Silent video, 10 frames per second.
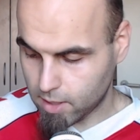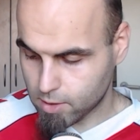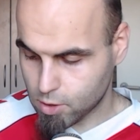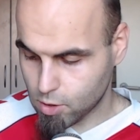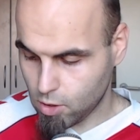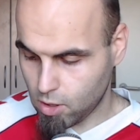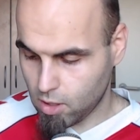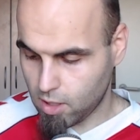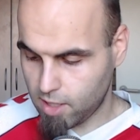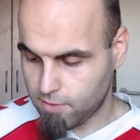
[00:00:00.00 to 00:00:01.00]

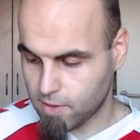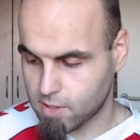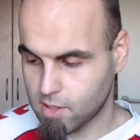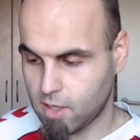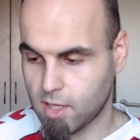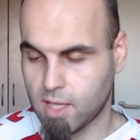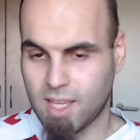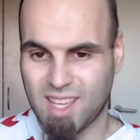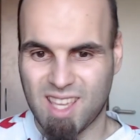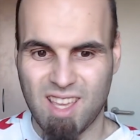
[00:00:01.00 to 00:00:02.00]
sure if it's gonna
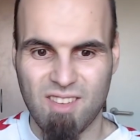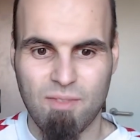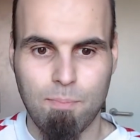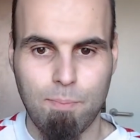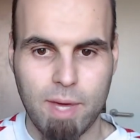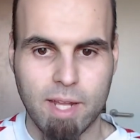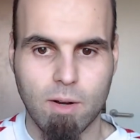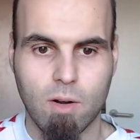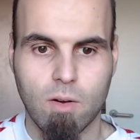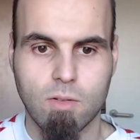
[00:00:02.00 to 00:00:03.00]
give
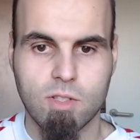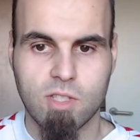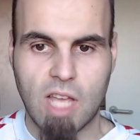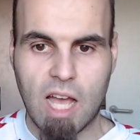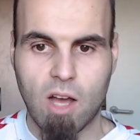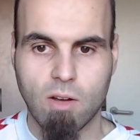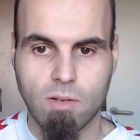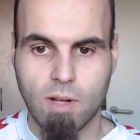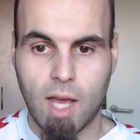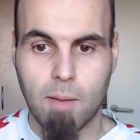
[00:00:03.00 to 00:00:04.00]
better
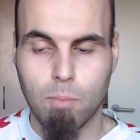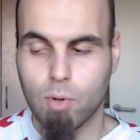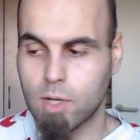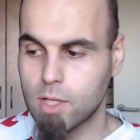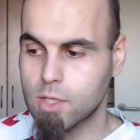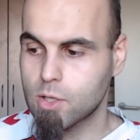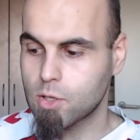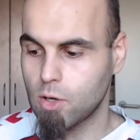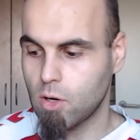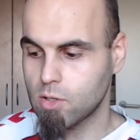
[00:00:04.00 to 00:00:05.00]
sound. I'm pretty
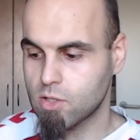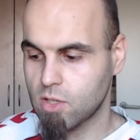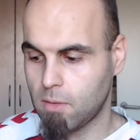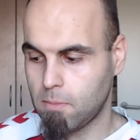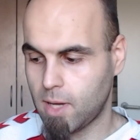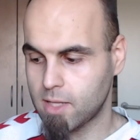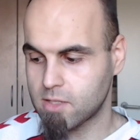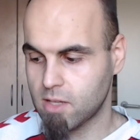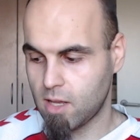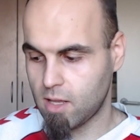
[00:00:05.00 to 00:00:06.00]
sure some might
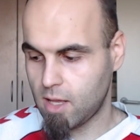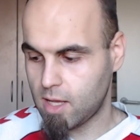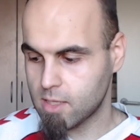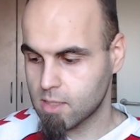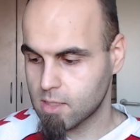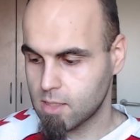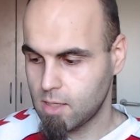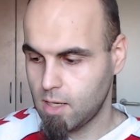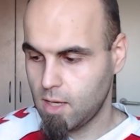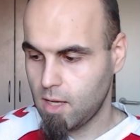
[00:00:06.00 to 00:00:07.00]
say yes,
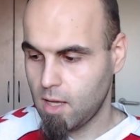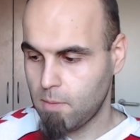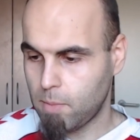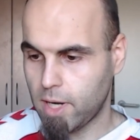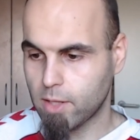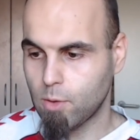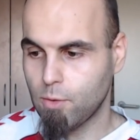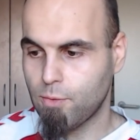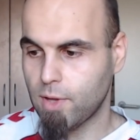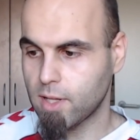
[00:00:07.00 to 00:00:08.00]
but I do
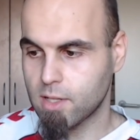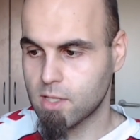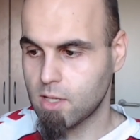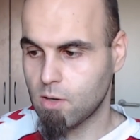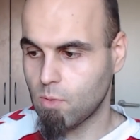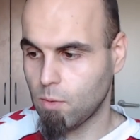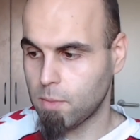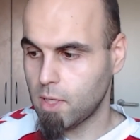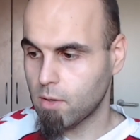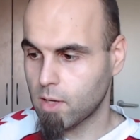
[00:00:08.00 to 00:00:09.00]
think this here will
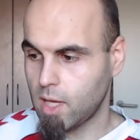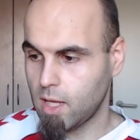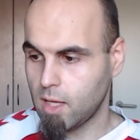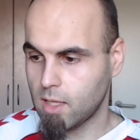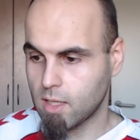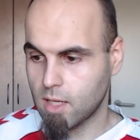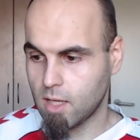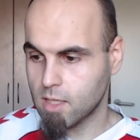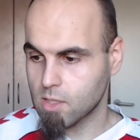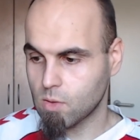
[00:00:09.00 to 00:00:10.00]
be okay. It
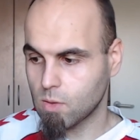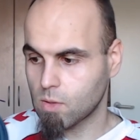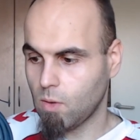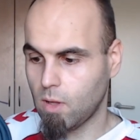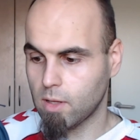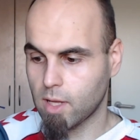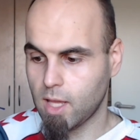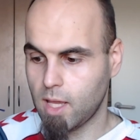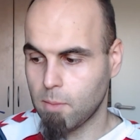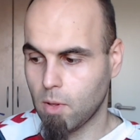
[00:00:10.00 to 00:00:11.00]
is a good quality
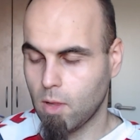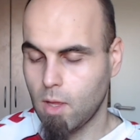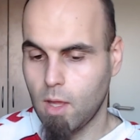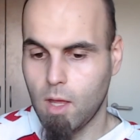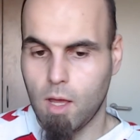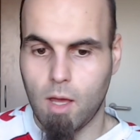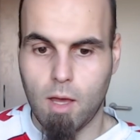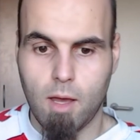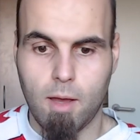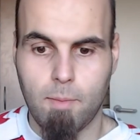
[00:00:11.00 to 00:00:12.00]
cable.
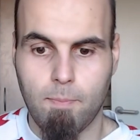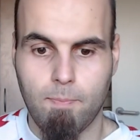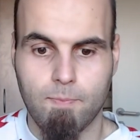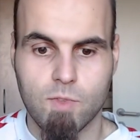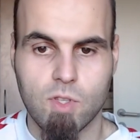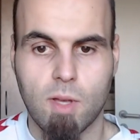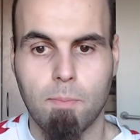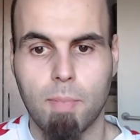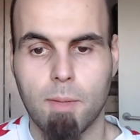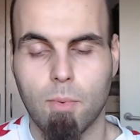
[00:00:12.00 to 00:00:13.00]

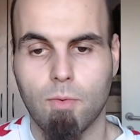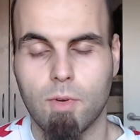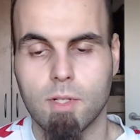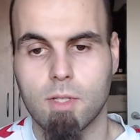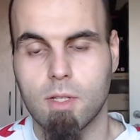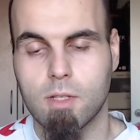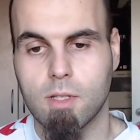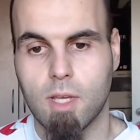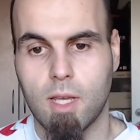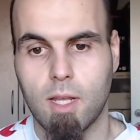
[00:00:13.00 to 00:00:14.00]
Some people, for instance,
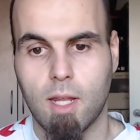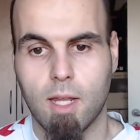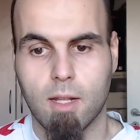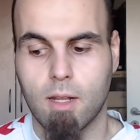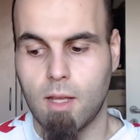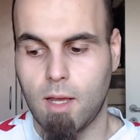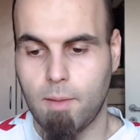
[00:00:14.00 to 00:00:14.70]
say that